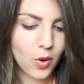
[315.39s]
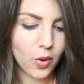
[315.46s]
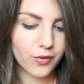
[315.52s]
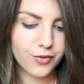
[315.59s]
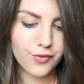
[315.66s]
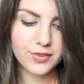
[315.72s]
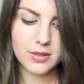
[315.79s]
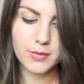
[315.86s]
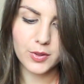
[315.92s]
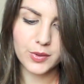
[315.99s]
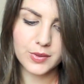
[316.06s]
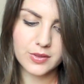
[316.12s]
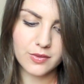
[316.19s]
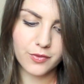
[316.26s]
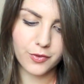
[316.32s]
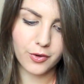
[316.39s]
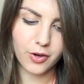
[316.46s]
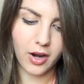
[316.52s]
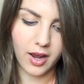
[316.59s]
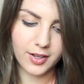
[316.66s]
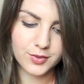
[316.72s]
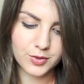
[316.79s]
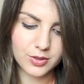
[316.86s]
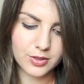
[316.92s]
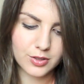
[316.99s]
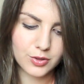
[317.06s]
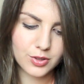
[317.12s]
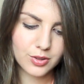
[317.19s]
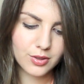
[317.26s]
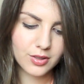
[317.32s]
or 50ml for
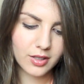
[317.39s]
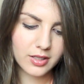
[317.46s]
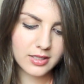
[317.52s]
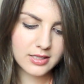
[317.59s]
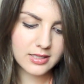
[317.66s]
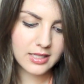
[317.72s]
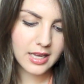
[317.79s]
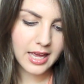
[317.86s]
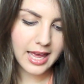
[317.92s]
$102,